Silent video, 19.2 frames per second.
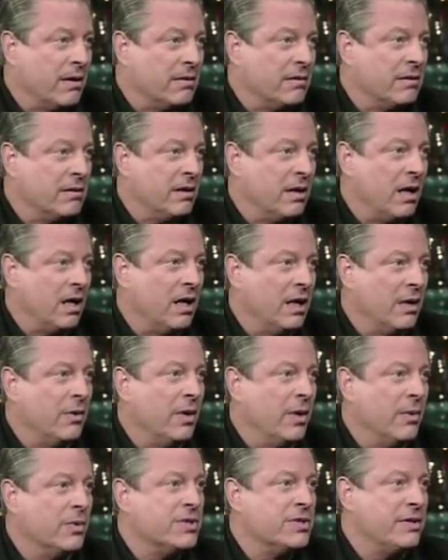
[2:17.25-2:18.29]
It
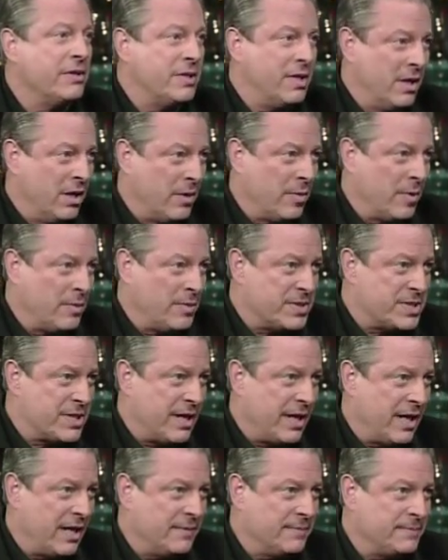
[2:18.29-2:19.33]
was a terrible
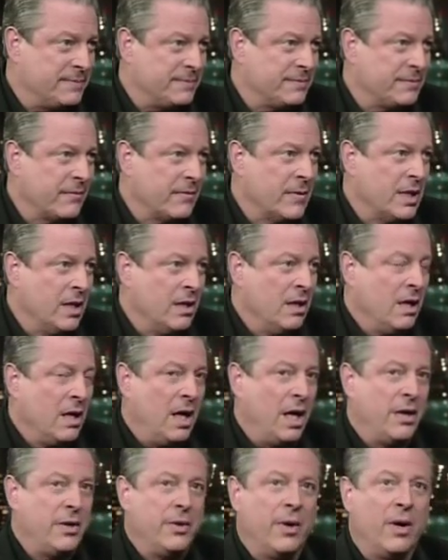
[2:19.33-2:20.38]
mistake.
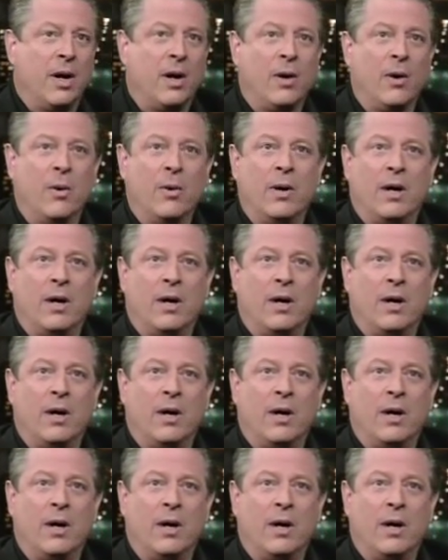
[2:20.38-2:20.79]
And you know,